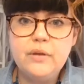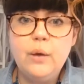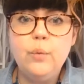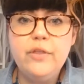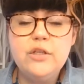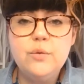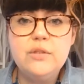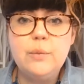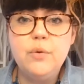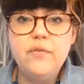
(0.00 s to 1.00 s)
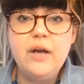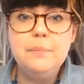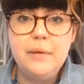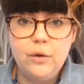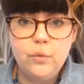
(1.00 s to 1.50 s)
and what they do is they provide
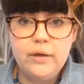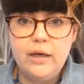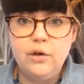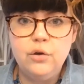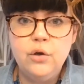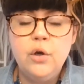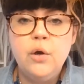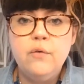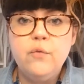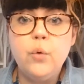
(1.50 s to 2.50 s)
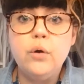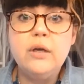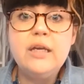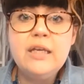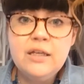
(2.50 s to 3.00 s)
medical care for
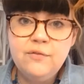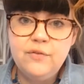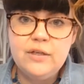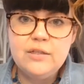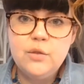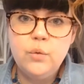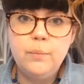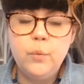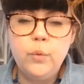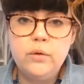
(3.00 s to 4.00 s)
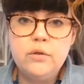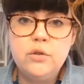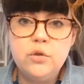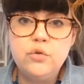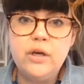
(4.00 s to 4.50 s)
infants who are born
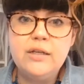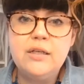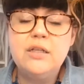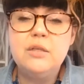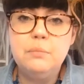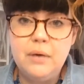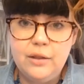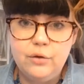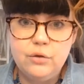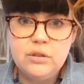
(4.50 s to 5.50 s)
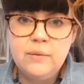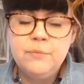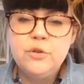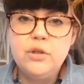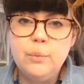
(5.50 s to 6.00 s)
to drug addicted mothers.
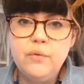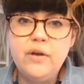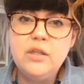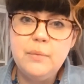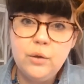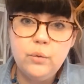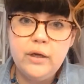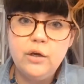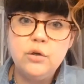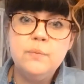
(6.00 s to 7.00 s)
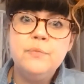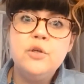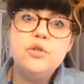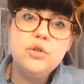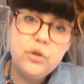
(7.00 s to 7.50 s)
So they provide the medical care
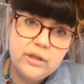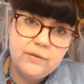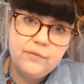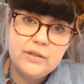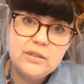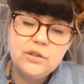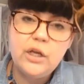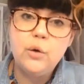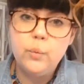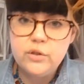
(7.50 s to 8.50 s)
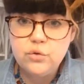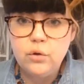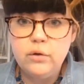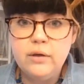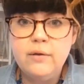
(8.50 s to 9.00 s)
to the infants that are
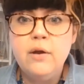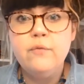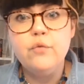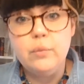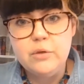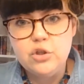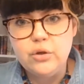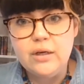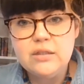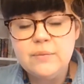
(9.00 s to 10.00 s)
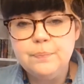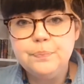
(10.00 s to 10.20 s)
withdrawing from these drugs.